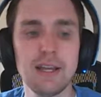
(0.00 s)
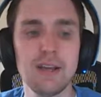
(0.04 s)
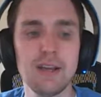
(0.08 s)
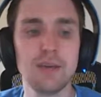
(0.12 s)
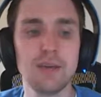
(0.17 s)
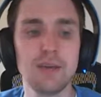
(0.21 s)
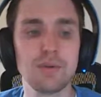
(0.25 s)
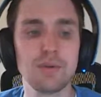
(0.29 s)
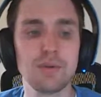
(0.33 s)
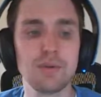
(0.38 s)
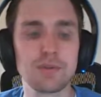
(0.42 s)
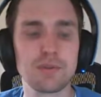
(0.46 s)

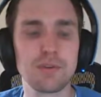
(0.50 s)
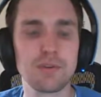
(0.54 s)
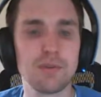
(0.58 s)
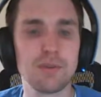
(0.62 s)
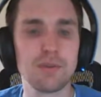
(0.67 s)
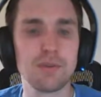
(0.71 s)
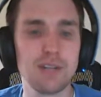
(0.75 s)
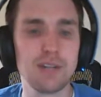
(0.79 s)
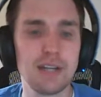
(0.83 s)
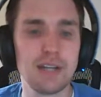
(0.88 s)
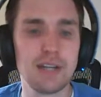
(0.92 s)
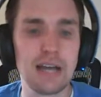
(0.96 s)
which
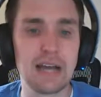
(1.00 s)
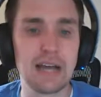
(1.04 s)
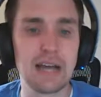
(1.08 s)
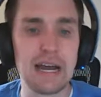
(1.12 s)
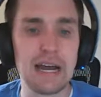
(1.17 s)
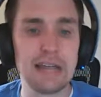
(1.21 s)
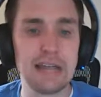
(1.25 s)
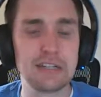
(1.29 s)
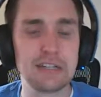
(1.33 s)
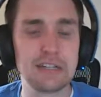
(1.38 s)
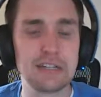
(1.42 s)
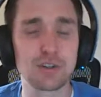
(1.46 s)
resulted in a
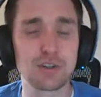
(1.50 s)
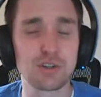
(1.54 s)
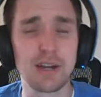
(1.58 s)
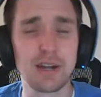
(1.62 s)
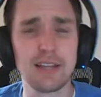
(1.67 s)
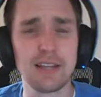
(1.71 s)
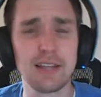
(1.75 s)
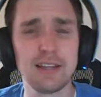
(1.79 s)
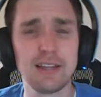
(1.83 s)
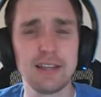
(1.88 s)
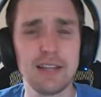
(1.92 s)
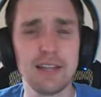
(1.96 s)
highly
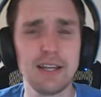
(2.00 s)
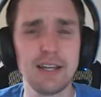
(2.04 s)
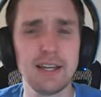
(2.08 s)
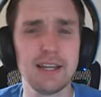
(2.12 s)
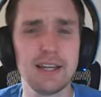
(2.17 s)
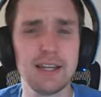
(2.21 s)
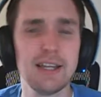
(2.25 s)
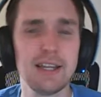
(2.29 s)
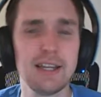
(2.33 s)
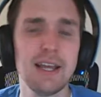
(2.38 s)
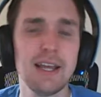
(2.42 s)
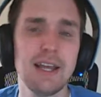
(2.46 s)

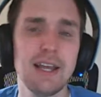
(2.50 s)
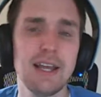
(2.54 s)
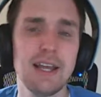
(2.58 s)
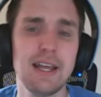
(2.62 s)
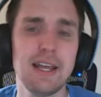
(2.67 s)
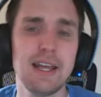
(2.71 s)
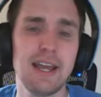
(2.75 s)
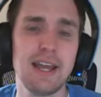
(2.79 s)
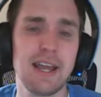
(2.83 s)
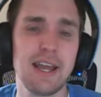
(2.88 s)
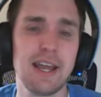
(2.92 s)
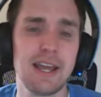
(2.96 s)
triangulated
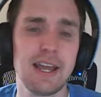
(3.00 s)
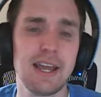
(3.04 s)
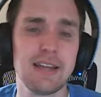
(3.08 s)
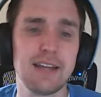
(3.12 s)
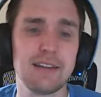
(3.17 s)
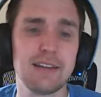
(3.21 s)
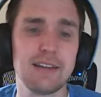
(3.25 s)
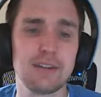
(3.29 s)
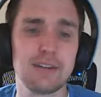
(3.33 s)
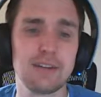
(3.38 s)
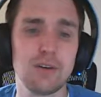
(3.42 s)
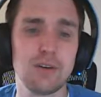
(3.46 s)

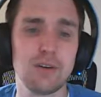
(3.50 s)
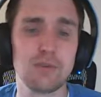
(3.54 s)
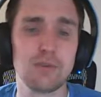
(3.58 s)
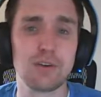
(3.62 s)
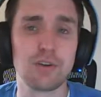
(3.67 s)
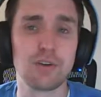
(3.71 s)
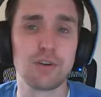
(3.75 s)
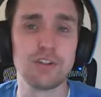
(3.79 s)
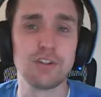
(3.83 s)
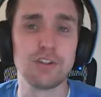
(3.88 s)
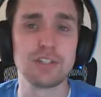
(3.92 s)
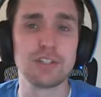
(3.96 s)
and
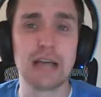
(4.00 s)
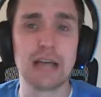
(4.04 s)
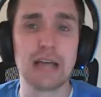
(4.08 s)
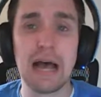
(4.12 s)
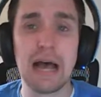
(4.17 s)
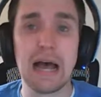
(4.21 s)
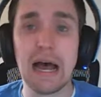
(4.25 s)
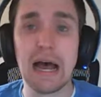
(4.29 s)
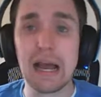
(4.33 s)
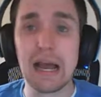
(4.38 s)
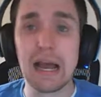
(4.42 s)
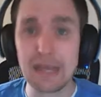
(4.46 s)
overall just
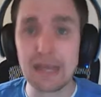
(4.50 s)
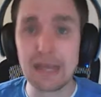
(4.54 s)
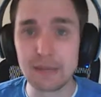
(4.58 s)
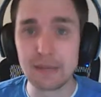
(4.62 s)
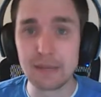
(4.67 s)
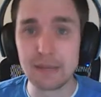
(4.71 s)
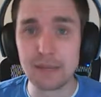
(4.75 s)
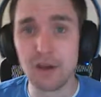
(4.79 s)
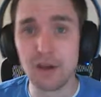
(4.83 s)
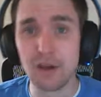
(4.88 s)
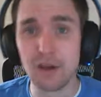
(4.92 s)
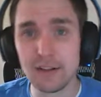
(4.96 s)
high
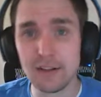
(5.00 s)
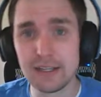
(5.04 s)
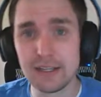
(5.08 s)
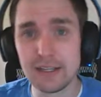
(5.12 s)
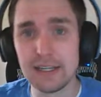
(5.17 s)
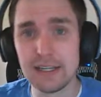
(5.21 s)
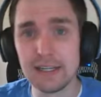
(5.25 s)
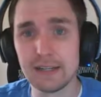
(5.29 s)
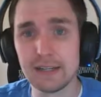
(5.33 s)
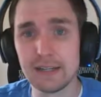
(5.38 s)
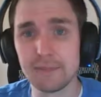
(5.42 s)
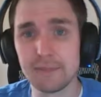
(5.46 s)

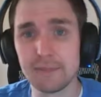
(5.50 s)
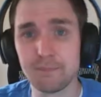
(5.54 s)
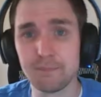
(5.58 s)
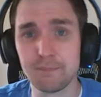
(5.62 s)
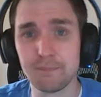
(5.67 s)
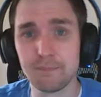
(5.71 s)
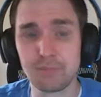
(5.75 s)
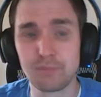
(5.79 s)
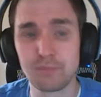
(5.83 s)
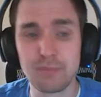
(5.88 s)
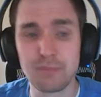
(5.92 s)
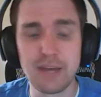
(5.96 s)
poly
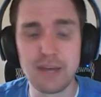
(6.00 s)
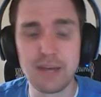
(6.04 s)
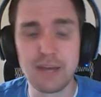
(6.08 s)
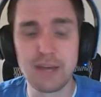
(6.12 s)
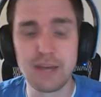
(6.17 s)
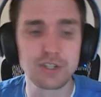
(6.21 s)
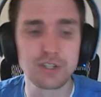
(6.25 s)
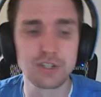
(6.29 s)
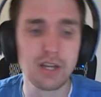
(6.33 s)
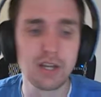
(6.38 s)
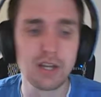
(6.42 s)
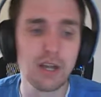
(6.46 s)

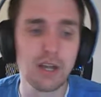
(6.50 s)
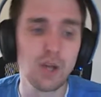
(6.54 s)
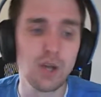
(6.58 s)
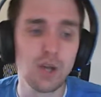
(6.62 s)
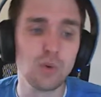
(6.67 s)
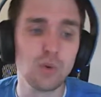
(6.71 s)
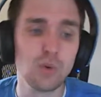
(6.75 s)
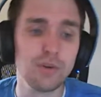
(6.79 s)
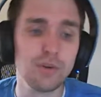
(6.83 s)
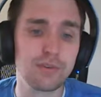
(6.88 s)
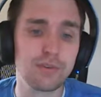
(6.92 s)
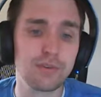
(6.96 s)
mesh.
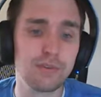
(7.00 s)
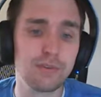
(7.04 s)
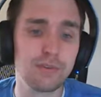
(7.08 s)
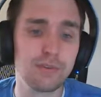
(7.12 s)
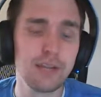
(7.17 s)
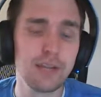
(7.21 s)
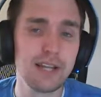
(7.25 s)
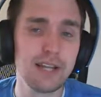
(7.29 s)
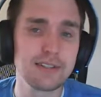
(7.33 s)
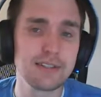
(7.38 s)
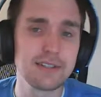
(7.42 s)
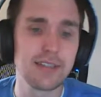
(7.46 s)
We've
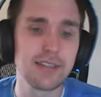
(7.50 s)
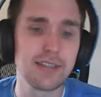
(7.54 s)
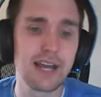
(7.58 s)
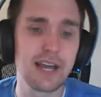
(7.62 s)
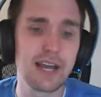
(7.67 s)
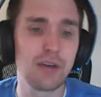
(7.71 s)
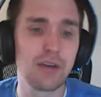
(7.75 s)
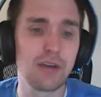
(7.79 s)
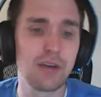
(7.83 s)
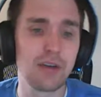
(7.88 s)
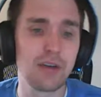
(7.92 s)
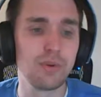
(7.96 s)
replaced
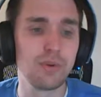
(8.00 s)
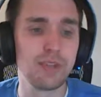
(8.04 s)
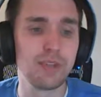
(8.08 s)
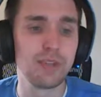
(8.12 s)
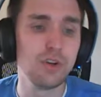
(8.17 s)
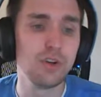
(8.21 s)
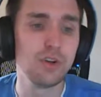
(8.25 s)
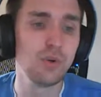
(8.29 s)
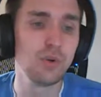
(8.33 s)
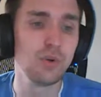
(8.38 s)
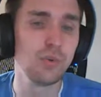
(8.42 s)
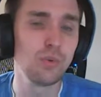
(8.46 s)
that with a
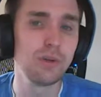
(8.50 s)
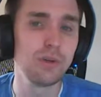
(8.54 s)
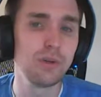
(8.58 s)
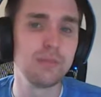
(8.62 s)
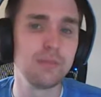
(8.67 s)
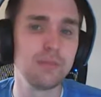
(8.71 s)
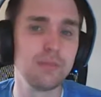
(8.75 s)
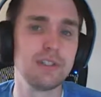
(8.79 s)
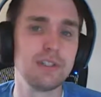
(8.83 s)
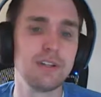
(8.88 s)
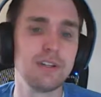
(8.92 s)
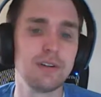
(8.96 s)
new wood
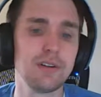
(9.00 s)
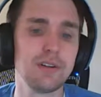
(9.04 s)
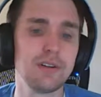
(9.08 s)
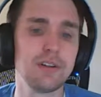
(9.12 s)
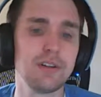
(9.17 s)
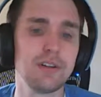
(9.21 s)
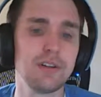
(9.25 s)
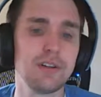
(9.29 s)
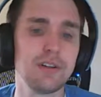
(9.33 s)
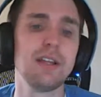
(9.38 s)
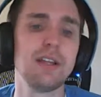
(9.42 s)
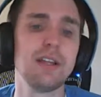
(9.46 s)

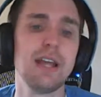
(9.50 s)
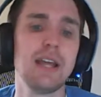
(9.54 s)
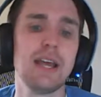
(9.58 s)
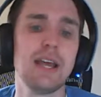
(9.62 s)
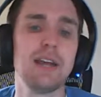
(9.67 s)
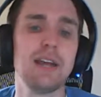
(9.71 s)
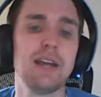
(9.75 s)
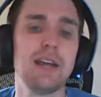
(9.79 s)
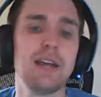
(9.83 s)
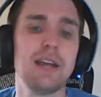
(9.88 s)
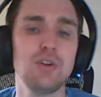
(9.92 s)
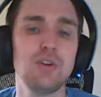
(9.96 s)
material
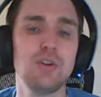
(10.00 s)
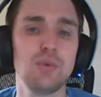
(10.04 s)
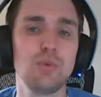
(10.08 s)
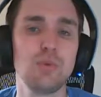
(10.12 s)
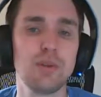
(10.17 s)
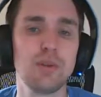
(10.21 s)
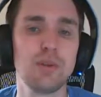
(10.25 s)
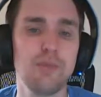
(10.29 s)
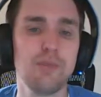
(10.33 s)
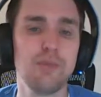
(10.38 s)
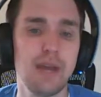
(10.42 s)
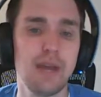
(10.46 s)
and a new
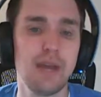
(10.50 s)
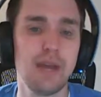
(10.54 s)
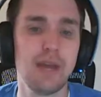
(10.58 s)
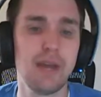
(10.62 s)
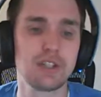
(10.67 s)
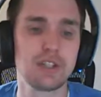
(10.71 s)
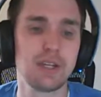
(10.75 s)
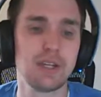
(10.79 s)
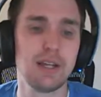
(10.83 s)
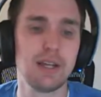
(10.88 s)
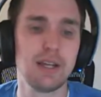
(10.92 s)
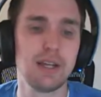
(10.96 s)
wood
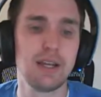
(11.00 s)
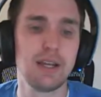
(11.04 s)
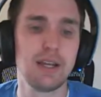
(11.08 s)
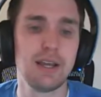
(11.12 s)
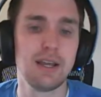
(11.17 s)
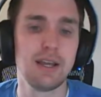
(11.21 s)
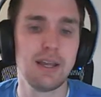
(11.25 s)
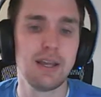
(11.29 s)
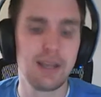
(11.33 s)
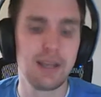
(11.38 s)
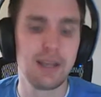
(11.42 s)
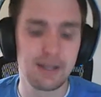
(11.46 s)
mesh
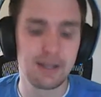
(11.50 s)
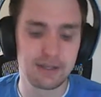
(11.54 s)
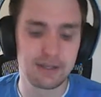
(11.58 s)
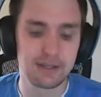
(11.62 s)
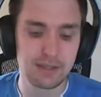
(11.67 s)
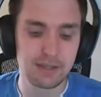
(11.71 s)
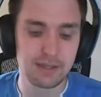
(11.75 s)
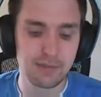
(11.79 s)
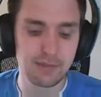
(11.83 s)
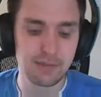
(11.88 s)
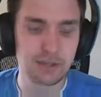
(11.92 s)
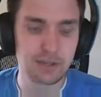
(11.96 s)
and
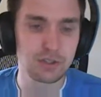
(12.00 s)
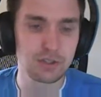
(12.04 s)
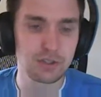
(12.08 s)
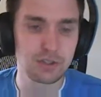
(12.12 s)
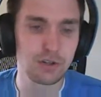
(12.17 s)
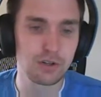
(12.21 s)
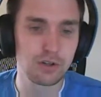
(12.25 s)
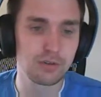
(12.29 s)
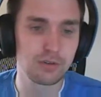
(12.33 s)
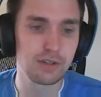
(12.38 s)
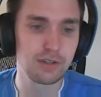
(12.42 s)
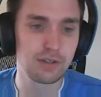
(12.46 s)
kit bashed
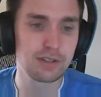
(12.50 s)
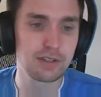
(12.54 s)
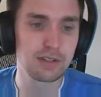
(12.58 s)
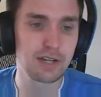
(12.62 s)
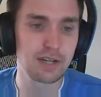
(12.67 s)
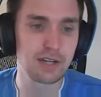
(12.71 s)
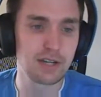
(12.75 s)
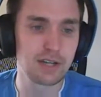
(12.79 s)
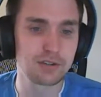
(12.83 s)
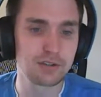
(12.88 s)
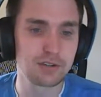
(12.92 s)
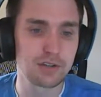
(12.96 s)
it over the
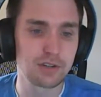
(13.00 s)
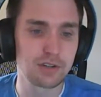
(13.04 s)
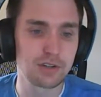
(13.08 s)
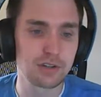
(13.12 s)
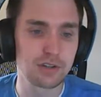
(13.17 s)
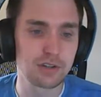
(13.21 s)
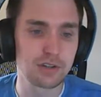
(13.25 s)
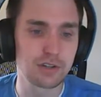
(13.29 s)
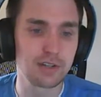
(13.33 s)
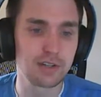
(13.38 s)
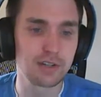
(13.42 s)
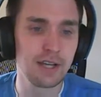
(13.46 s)
entire
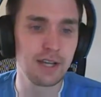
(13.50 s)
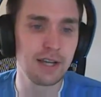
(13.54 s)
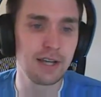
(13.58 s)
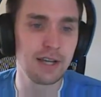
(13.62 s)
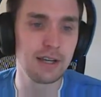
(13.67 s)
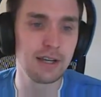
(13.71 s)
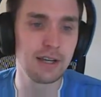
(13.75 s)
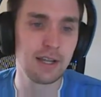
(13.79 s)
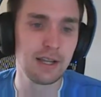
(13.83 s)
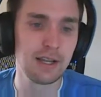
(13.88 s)
structure again,